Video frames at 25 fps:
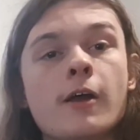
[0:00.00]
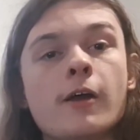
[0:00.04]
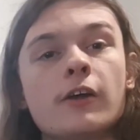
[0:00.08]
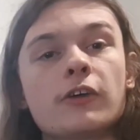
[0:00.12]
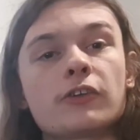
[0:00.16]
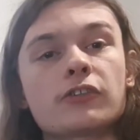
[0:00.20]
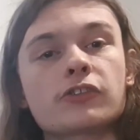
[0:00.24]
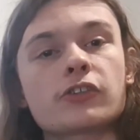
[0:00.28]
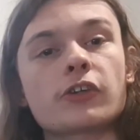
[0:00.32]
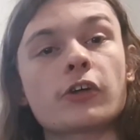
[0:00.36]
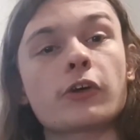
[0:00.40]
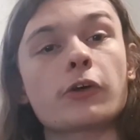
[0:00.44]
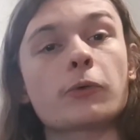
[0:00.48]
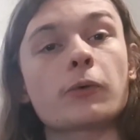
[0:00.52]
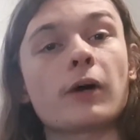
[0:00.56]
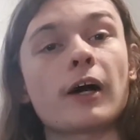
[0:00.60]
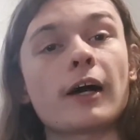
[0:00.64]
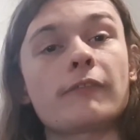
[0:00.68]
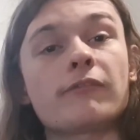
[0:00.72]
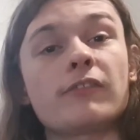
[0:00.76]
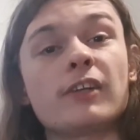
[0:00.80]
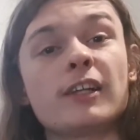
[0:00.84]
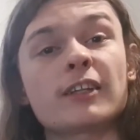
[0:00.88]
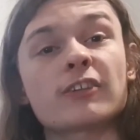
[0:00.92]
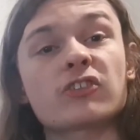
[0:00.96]
So
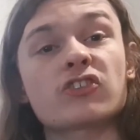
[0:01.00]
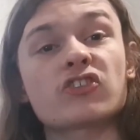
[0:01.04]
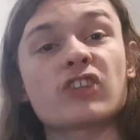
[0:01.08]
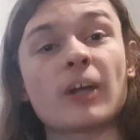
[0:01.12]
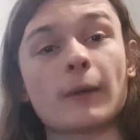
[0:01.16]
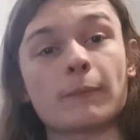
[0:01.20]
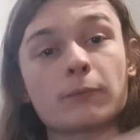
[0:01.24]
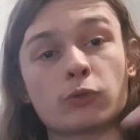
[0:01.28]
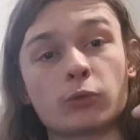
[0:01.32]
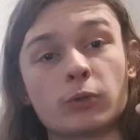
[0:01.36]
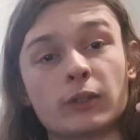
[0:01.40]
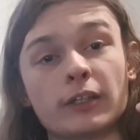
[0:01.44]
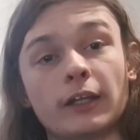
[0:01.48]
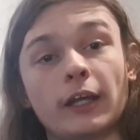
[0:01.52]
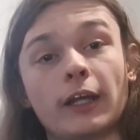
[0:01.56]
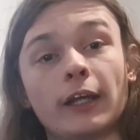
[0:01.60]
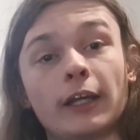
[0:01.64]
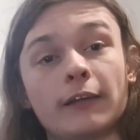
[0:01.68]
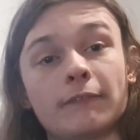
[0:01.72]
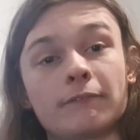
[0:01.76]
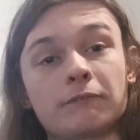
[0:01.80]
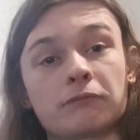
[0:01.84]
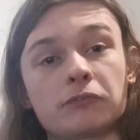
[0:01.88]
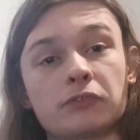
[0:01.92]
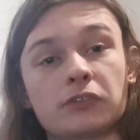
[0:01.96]
I've linked JAP28
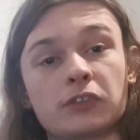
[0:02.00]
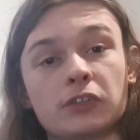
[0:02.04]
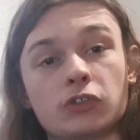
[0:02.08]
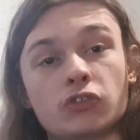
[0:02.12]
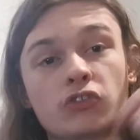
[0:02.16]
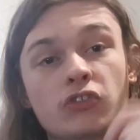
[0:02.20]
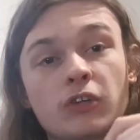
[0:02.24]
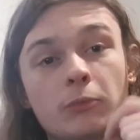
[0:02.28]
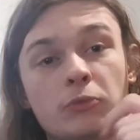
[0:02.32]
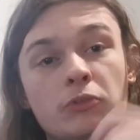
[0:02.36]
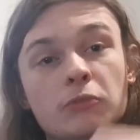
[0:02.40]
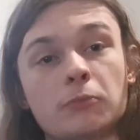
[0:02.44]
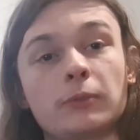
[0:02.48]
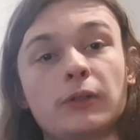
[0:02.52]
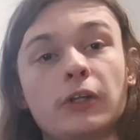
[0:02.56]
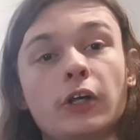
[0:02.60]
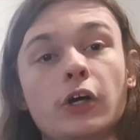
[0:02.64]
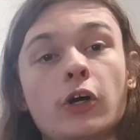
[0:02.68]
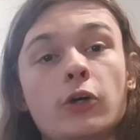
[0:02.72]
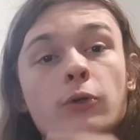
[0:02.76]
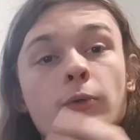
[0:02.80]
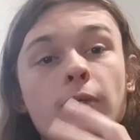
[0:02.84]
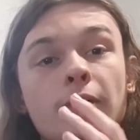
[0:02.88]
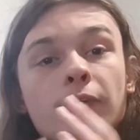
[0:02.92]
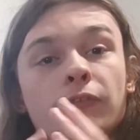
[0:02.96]
in the description
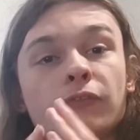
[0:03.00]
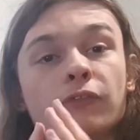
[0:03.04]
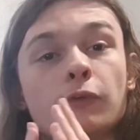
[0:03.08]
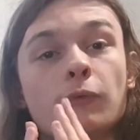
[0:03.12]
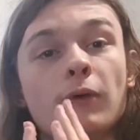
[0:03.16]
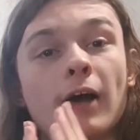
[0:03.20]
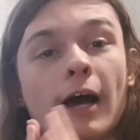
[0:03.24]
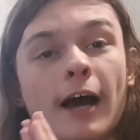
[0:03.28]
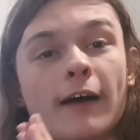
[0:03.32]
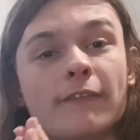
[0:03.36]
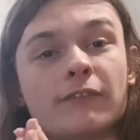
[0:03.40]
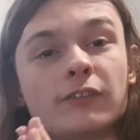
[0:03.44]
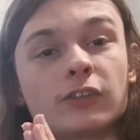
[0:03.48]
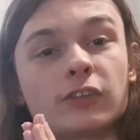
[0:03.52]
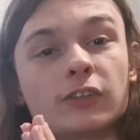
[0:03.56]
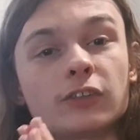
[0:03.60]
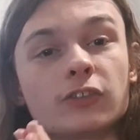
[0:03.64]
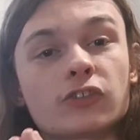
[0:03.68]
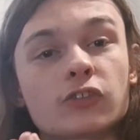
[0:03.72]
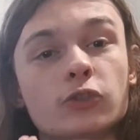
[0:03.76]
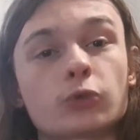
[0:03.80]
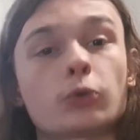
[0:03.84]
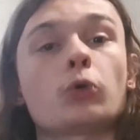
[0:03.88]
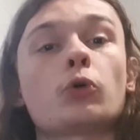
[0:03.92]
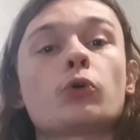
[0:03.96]
below. If you haven't done
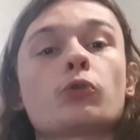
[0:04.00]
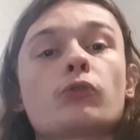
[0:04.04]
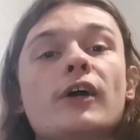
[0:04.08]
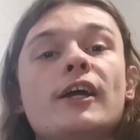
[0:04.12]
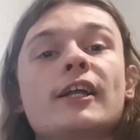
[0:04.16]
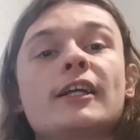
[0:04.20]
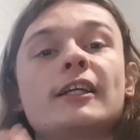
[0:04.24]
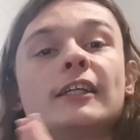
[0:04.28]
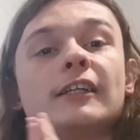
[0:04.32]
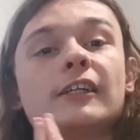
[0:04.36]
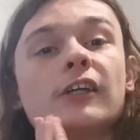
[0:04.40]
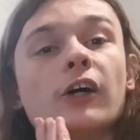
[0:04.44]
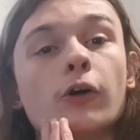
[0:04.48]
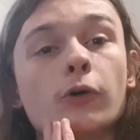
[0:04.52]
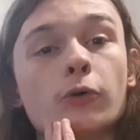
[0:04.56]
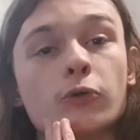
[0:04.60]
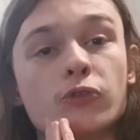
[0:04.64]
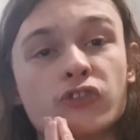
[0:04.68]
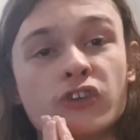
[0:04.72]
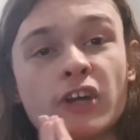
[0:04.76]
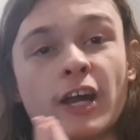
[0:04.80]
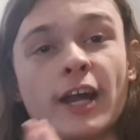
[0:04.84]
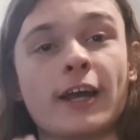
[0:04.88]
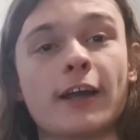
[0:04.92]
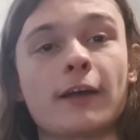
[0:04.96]
so already, go
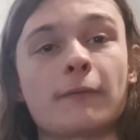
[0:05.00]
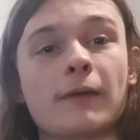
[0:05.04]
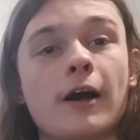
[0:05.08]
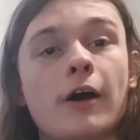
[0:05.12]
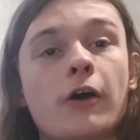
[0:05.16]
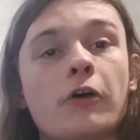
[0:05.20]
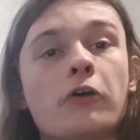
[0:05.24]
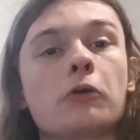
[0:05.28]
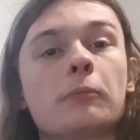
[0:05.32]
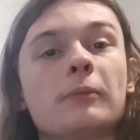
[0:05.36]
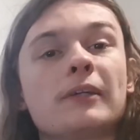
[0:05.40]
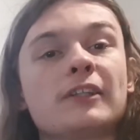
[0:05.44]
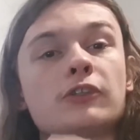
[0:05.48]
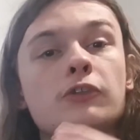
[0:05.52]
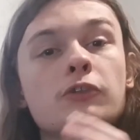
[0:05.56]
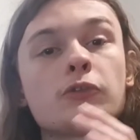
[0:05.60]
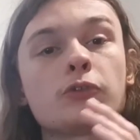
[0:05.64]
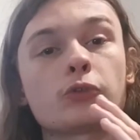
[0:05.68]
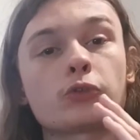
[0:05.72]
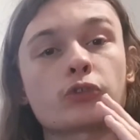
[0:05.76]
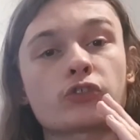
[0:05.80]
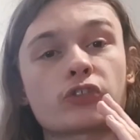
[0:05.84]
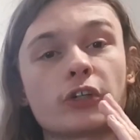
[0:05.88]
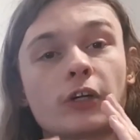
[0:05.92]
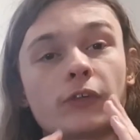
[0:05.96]
check them out. You'll be doing
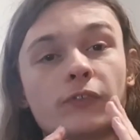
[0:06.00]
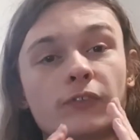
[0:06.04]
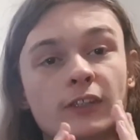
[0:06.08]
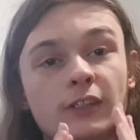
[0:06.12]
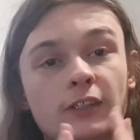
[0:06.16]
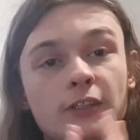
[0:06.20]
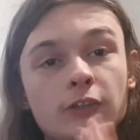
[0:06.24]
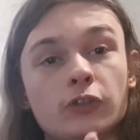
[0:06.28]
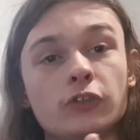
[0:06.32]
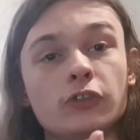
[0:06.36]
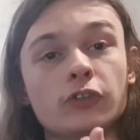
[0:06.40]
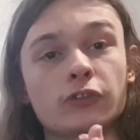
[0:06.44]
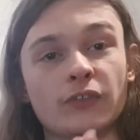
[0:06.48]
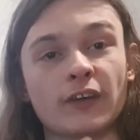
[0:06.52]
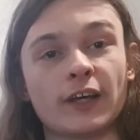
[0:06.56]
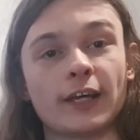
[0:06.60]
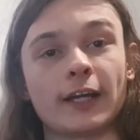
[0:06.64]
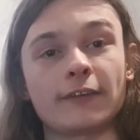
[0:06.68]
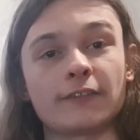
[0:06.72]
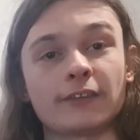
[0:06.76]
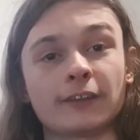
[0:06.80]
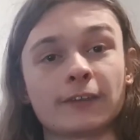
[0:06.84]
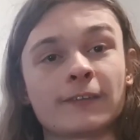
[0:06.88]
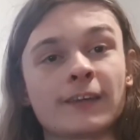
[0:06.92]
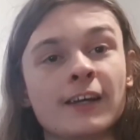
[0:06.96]
yourself a huge
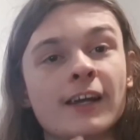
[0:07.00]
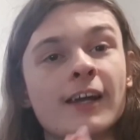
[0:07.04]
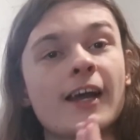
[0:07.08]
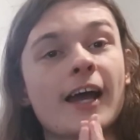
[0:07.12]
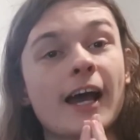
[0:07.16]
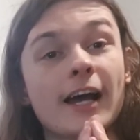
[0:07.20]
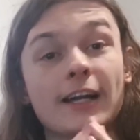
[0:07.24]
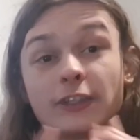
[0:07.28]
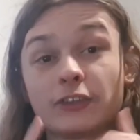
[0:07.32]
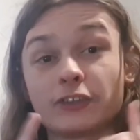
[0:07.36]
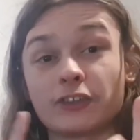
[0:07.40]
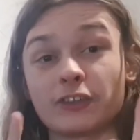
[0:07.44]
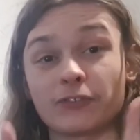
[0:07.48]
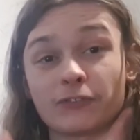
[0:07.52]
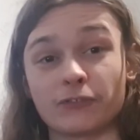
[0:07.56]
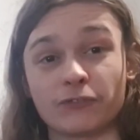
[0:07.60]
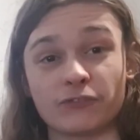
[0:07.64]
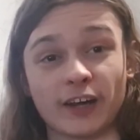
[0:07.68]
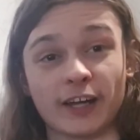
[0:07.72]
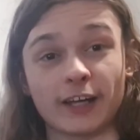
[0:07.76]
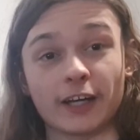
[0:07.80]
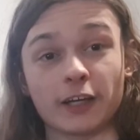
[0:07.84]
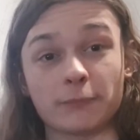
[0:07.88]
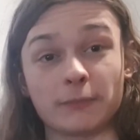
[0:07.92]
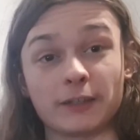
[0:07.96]
favor, and you can
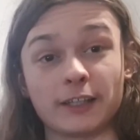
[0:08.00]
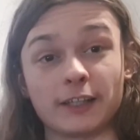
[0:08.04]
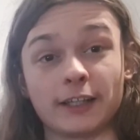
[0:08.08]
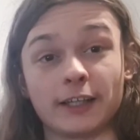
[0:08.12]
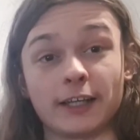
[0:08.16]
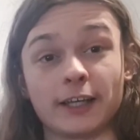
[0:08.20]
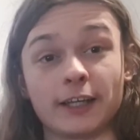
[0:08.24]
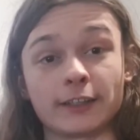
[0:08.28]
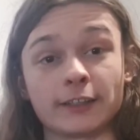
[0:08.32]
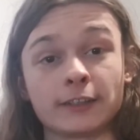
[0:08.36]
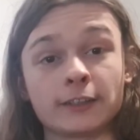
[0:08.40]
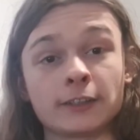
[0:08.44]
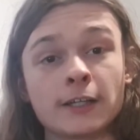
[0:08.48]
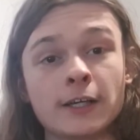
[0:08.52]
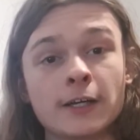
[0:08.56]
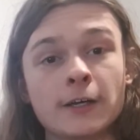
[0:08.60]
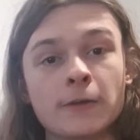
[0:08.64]
thank me later.